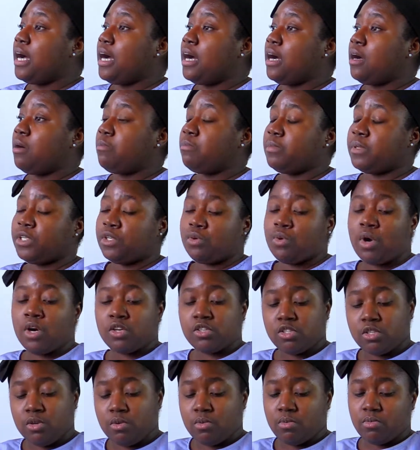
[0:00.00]
But you
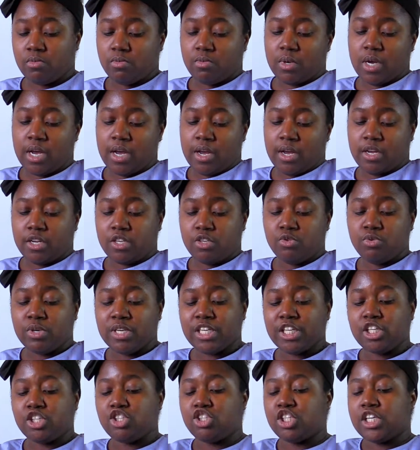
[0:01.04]
also you
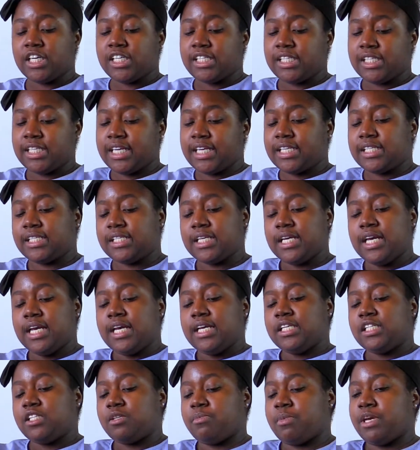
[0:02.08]
can adjust it
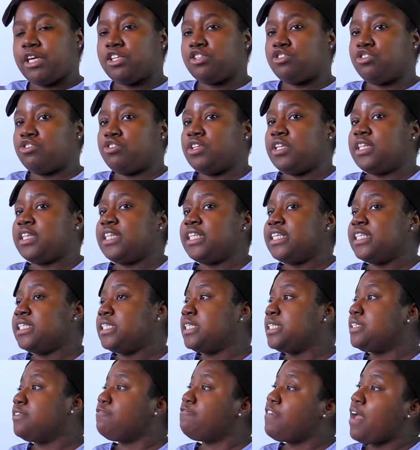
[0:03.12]
to make sure that
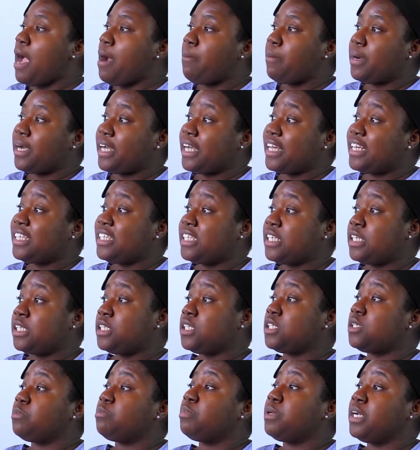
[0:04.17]
this fabric
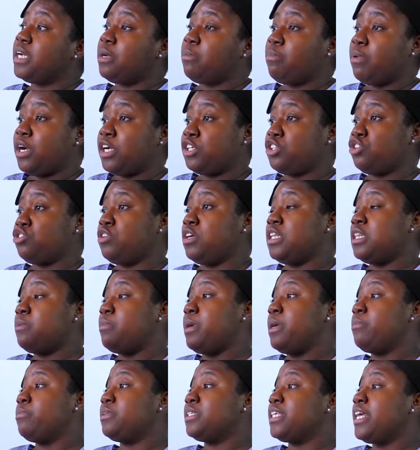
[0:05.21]
isn't putting pressure on the
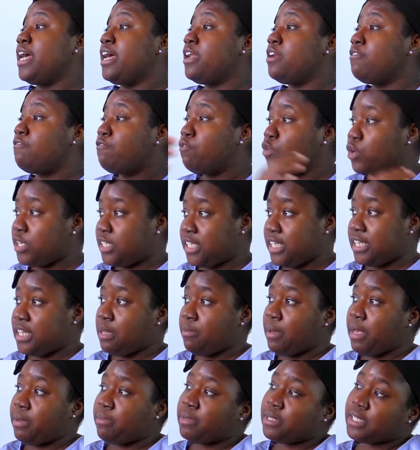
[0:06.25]
baby's head and forcing the
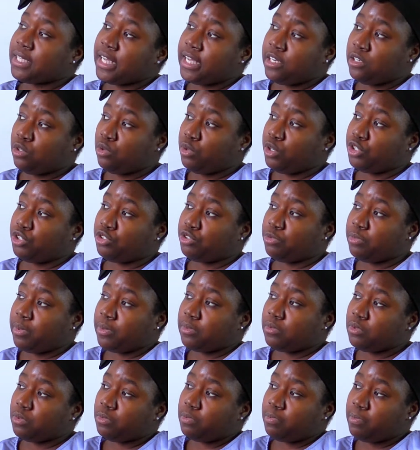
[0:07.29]
baby's head towards your
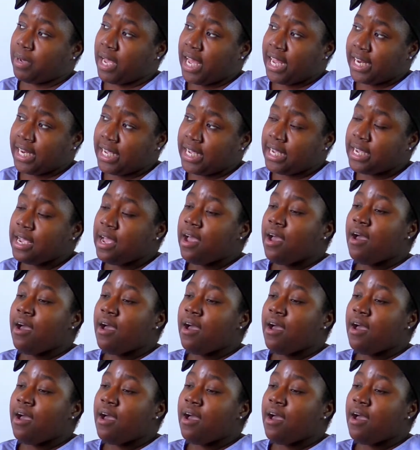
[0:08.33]
body.